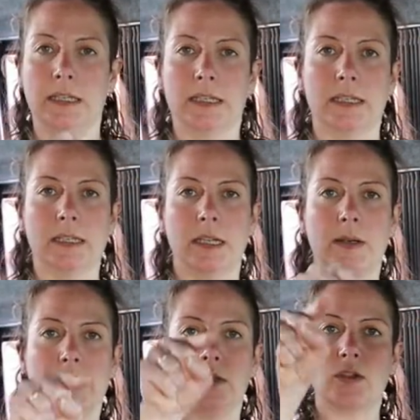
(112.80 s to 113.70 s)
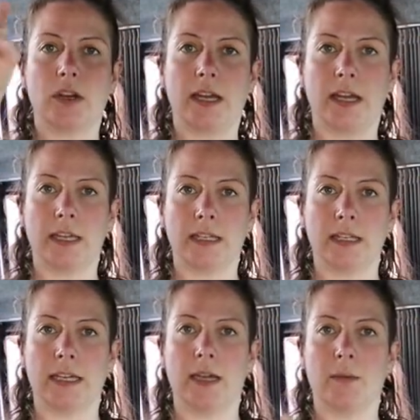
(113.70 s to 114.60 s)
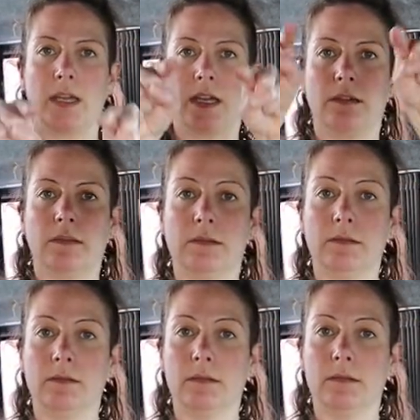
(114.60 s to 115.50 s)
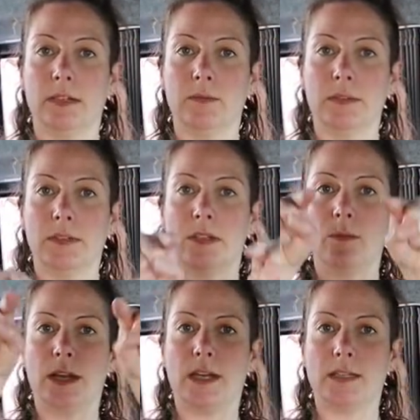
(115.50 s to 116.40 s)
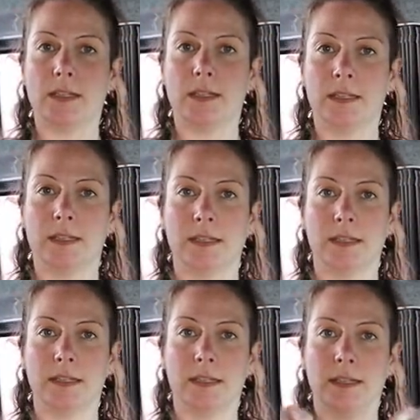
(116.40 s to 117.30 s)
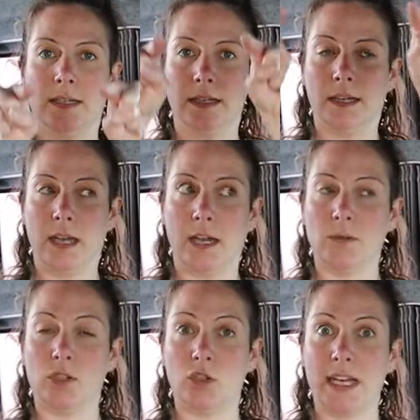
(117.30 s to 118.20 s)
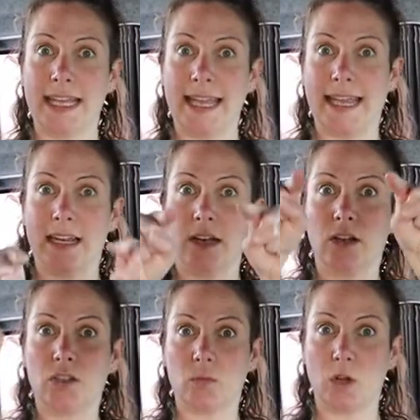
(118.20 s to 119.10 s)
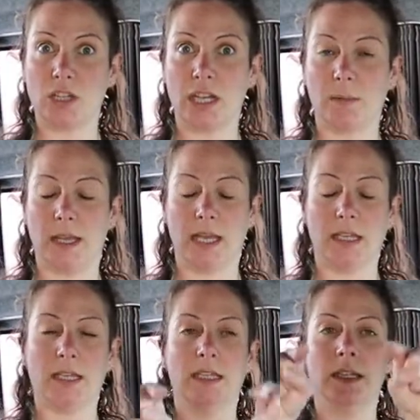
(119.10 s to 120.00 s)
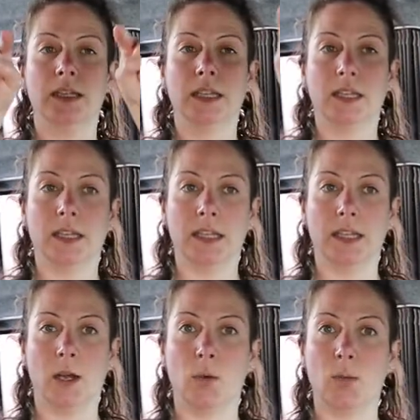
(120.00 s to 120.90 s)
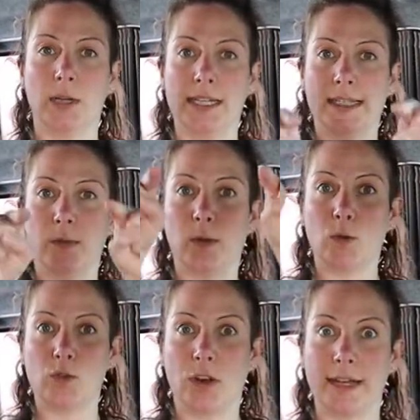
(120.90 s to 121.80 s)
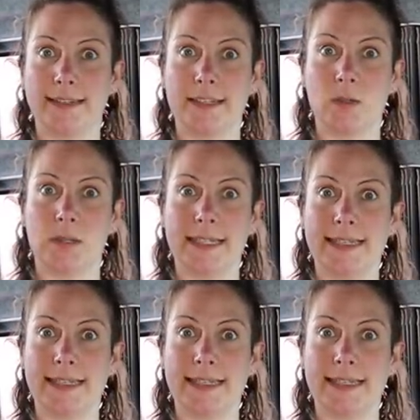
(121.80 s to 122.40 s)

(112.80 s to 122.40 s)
So let's try it. There we go. Oh, that wasn't too bad. I hope you're joining in and not just watching me. The whole point is that we're all trying to do these